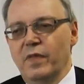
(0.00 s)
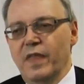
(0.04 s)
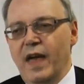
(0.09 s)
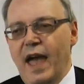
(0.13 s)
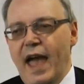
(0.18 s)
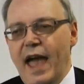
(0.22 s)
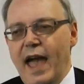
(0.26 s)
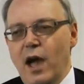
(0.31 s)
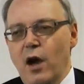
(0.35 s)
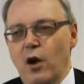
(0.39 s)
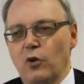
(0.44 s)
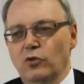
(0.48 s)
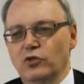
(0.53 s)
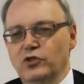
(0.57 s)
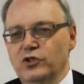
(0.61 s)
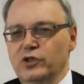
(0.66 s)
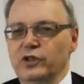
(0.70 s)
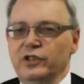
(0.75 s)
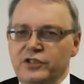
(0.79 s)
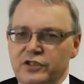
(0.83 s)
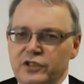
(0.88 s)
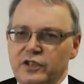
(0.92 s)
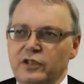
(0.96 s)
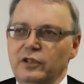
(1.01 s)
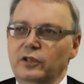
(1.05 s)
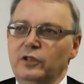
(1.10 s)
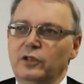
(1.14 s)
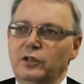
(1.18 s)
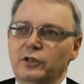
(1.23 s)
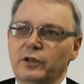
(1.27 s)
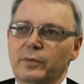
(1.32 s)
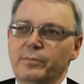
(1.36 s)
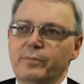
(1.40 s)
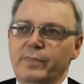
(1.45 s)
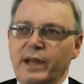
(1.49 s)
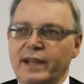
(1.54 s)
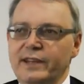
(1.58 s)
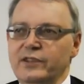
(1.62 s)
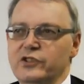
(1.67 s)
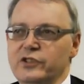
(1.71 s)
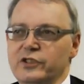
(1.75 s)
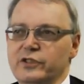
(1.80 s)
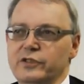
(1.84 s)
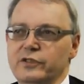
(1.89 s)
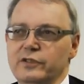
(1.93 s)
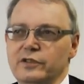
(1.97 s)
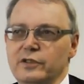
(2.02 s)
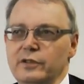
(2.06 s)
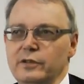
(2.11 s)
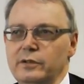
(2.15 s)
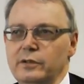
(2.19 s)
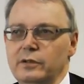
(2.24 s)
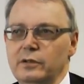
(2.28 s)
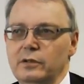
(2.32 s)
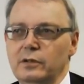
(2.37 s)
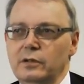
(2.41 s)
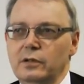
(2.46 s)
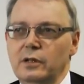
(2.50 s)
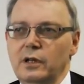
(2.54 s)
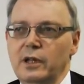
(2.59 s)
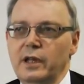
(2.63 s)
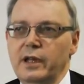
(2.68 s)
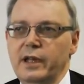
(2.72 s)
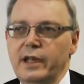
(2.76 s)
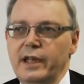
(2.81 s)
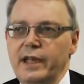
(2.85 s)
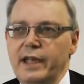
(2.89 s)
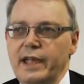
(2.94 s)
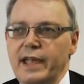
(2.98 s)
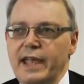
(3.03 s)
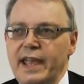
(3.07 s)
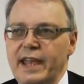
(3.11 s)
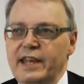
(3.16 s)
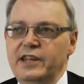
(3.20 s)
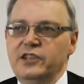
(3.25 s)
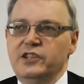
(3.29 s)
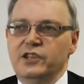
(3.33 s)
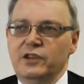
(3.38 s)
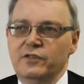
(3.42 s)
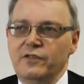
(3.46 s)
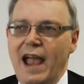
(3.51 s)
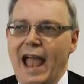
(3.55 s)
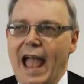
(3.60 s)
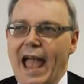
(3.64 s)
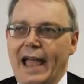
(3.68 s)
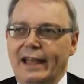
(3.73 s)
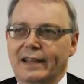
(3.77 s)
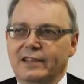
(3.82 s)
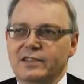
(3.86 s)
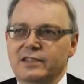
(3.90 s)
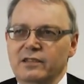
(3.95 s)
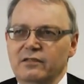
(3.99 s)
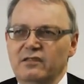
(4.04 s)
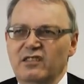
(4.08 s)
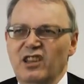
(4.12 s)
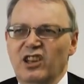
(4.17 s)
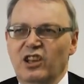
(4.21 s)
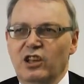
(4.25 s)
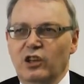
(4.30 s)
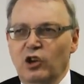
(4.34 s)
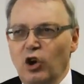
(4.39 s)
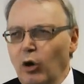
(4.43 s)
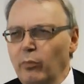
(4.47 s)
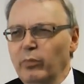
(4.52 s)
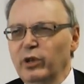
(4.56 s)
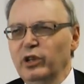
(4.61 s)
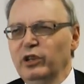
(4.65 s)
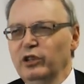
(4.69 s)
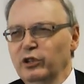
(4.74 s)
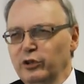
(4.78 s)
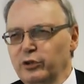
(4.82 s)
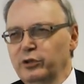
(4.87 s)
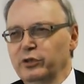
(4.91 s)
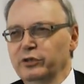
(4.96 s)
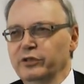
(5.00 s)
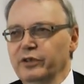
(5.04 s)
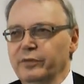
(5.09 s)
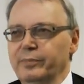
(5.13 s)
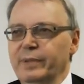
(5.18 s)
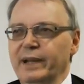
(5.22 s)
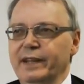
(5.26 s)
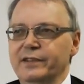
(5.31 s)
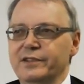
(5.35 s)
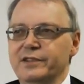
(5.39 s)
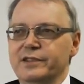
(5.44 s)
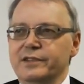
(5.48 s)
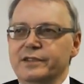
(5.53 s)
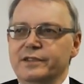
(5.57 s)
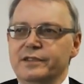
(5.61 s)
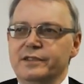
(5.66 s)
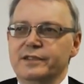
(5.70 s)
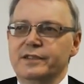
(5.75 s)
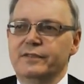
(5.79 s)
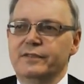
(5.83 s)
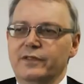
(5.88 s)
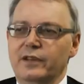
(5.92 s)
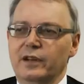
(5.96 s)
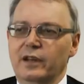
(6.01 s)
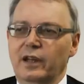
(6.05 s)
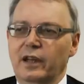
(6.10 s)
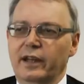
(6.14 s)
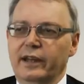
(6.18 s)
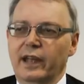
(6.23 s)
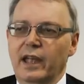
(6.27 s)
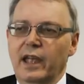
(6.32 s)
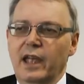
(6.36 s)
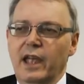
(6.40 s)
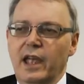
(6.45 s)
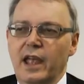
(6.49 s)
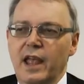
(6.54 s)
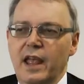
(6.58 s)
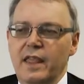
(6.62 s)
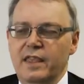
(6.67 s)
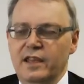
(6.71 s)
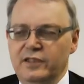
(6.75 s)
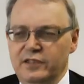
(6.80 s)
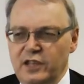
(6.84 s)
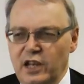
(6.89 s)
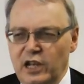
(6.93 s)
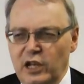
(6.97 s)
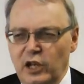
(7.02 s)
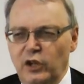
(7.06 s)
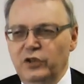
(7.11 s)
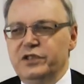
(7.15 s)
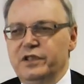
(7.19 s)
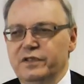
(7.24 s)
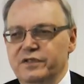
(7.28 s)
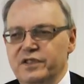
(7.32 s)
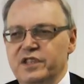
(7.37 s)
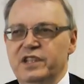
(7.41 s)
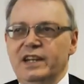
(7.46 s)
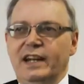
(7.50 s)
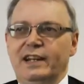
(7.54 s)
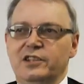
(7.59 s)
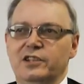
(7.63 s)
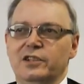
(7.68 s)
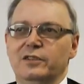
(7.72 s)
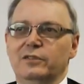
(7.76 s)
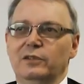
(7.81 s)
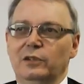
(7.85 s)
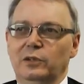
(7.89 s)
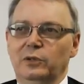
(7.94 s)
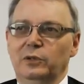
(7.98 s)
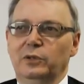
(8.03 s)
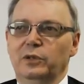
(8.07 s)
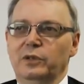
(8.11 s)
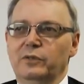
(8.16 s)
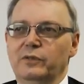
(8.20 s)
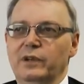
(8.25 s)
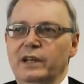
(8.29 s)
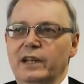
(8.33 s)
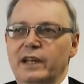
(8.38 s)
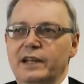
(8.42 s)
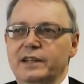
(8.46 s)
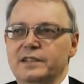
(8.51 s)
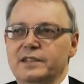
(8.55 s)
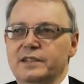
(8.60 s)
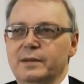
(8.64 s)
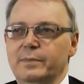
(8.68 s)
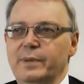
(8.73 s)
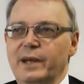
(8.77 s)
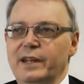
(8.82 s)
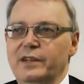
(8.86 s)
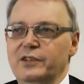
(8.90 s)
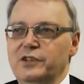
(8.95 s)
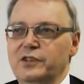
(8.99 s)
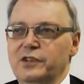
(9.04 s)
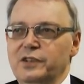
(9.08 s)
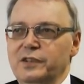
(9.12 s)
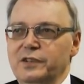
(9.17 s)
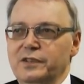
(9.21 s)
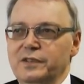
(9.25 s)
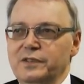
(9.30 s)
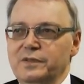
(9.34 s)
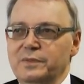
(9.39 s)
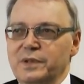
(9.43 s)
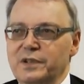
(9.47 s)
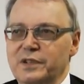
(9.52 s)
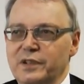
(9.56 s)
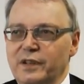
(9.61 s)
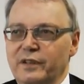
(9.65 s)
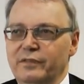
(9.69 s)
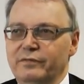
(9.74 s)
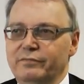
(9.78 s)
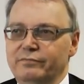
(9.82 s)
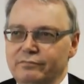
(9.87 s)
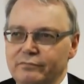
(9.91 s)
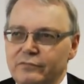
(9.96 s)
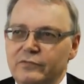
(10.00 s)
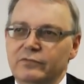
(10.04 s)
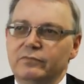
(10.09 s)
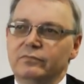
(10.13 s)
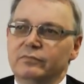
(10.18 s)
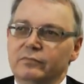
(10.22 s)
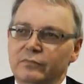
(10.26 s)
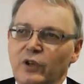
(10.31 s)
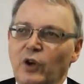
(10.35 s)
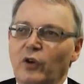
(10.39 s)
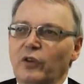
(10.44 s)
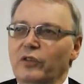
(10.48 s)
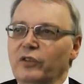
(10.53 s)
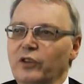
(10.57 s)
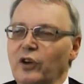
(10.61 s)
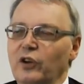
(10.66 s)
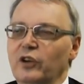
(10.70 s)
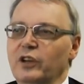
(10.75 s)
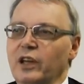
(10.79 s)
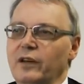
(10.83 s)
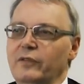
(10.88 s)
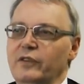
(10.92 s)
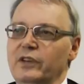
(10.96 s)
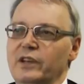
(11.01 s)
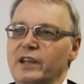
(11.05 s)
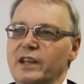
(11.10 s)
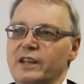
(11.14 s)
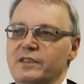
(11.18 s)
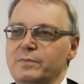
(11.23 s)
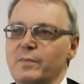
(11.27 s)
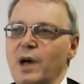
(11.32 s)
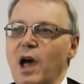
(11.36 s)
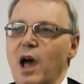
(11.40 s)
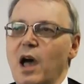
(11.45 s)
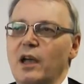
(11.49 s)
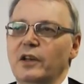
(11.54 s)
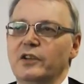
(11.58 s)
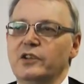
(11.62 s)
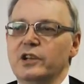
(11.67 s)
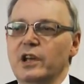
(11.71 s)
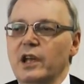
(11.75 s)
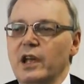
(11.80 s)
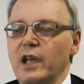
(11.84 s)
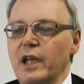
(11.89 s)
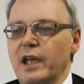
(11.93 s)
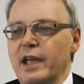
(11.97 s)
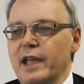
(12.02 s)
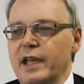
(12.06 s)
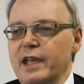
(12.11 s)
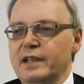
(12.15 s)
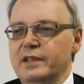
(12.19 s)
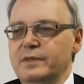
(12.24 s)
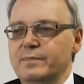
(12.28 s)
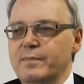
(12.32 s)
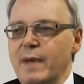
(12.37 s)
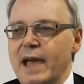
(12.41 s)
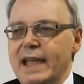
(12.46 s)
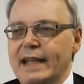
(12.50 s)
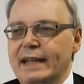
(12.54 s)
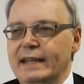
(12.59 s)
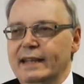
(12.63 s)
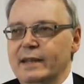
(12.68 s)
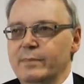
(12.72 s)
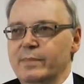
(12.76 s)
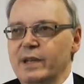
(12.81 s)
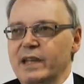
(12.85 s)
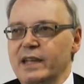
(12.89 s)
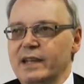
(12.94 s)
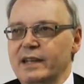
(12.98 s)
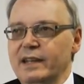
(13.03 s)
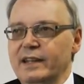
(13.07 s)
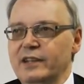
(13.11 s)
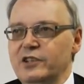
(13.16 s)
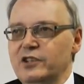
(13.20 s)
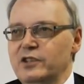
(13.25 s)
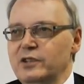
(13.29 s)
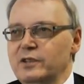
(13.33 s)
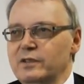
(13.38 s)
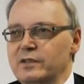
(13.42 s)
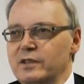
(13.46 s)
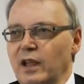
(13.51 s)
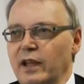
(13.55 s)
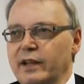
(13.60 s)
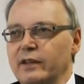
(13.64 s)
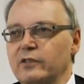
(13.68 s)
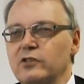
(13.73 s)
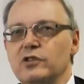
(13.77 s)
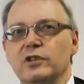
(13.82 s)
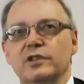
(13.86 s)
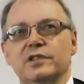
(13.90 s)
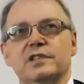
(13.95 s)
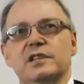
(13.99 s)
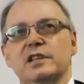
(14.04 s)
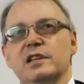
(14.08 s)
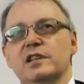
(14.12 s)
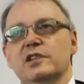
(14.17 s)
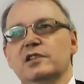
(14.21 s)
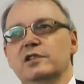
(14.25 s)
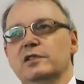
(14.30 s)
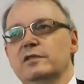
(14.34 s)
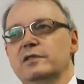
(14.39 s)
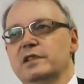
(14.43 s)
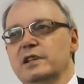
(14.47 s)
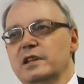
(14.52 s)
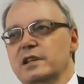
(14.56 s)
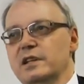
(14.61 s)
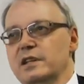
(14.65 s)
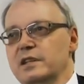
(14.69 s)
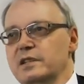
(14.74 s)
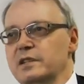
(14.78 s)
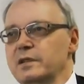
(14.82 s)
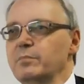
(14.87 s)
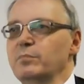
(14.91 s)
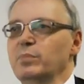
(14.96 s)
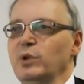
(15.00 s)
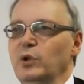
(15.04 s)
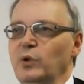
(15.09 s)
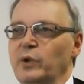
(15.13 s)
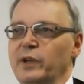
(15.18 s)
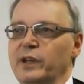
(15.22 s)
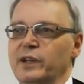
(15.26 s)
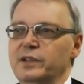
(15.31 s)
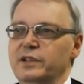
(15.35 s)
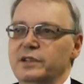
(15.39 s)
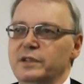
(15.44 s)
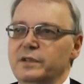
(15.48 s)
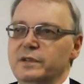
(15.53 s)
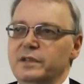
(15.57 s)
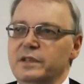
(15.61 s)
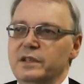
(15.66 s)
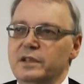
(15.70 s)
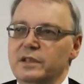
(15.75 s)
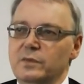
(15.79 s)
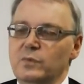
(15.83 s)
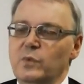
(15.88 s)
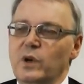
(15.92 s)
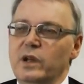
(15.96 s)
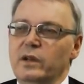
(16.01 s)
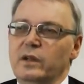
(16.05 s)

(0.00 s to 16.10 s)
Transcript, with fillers: how trust law and pensions law interact, so the common law of pensions, you like. There's a lot of statute law that relates to pensions, which I've not, not covered as much. It's mainly been issues like trustee duties, employer duties,